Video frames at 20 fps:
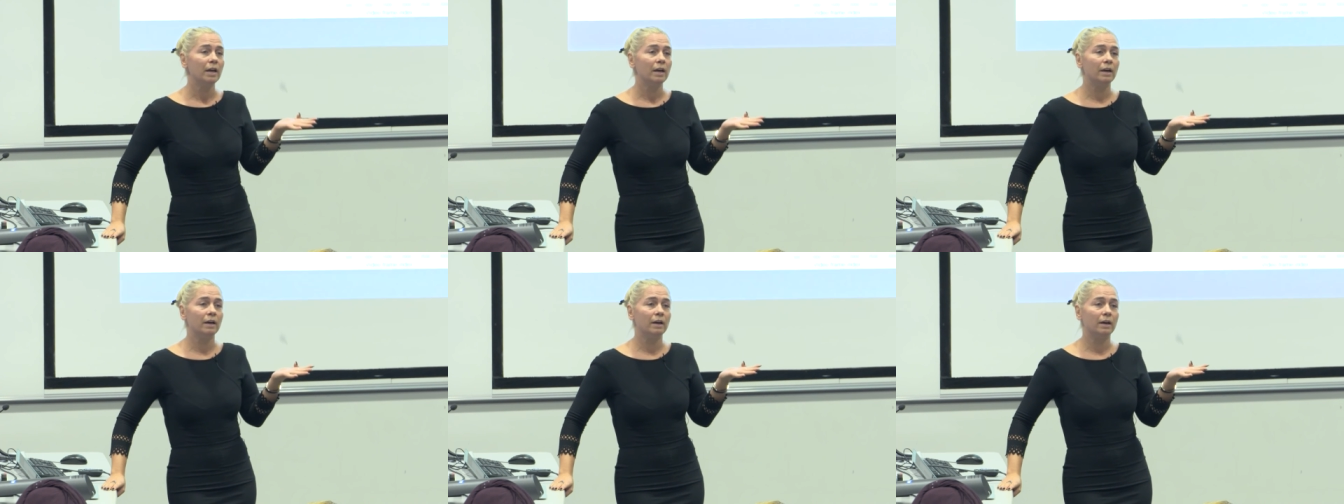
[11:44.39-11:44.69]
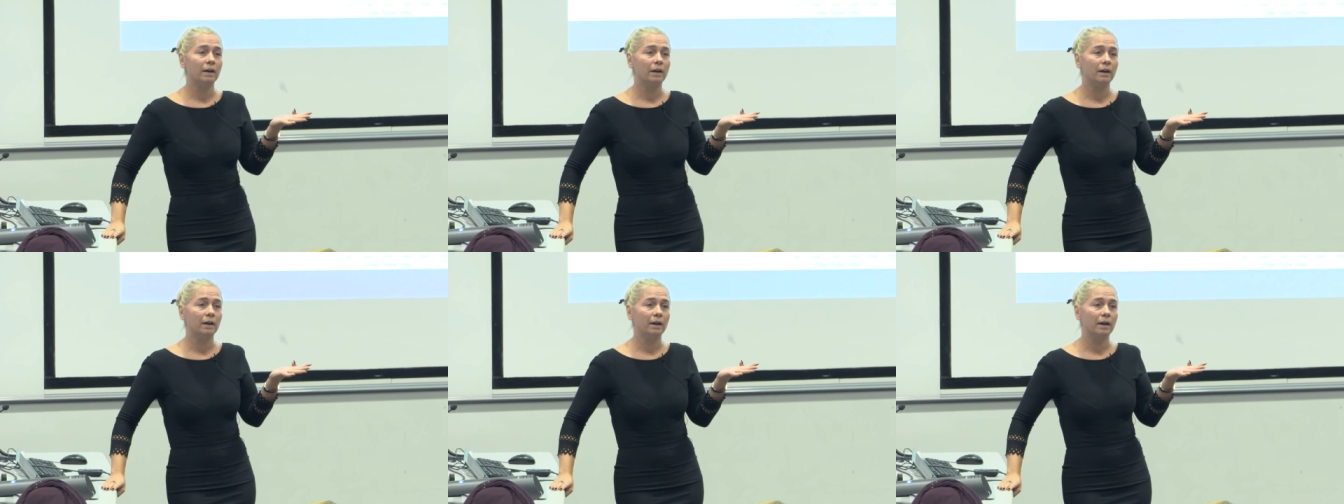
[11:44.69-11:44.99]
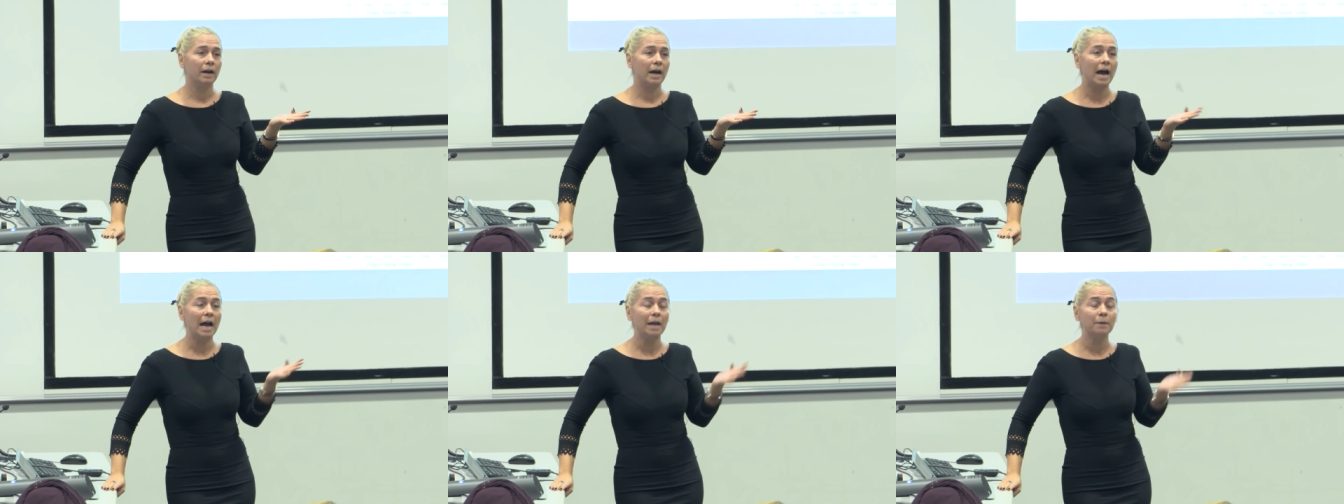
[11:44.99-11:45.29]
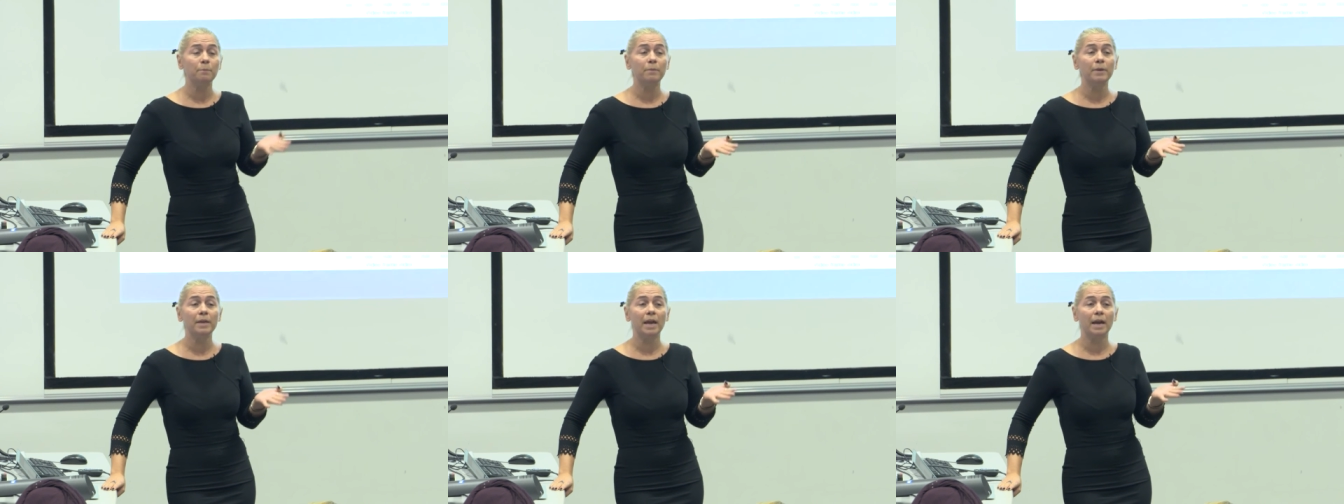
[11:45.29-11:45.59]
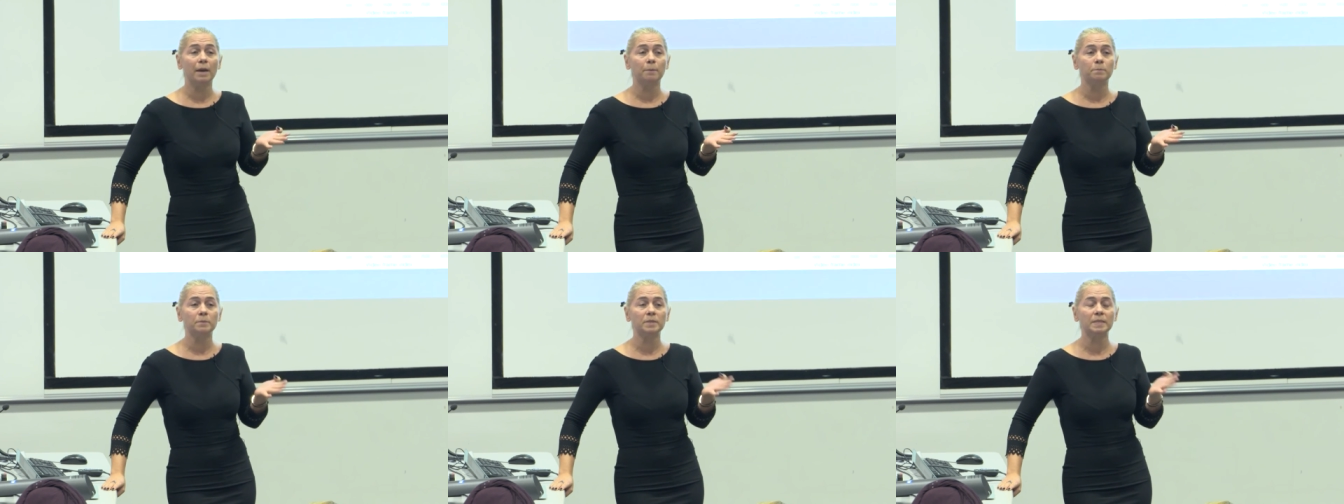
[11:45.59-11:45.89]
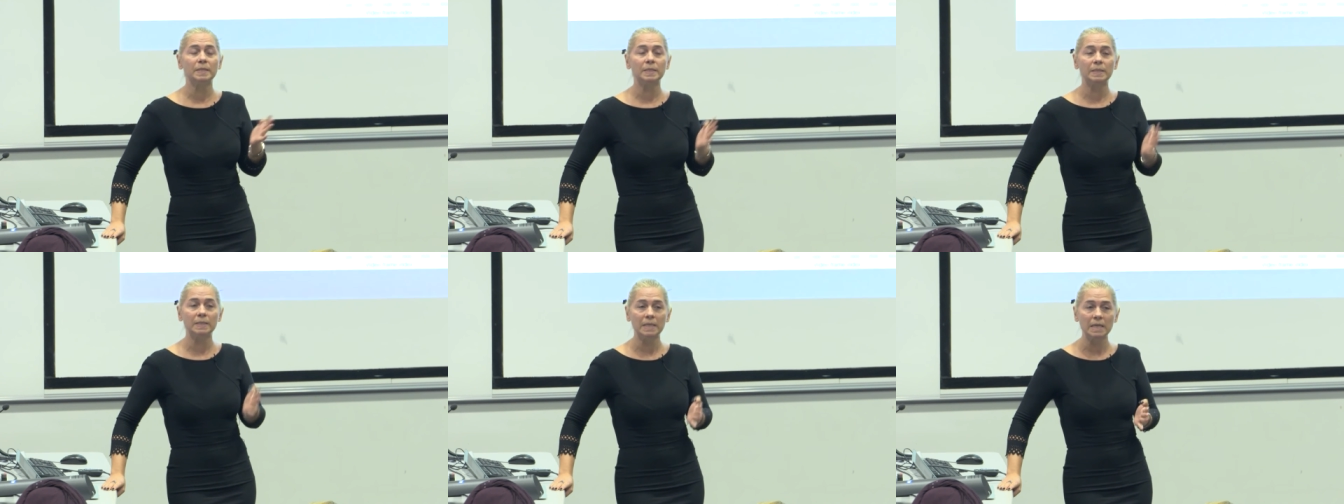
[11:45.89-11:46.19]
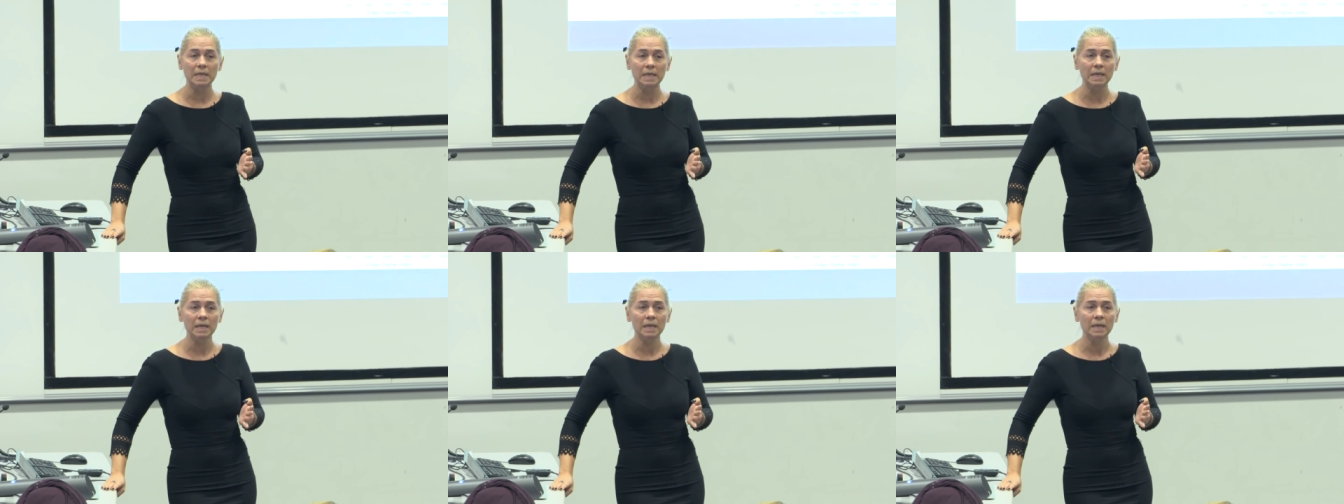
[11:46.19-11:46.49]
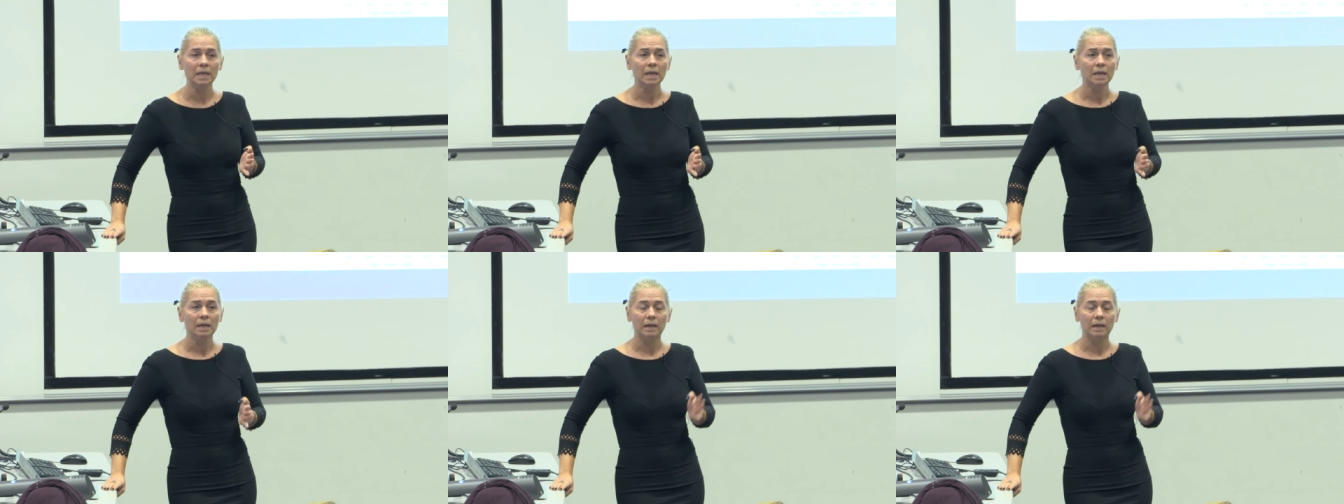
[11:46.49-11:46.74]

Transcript: IBM C,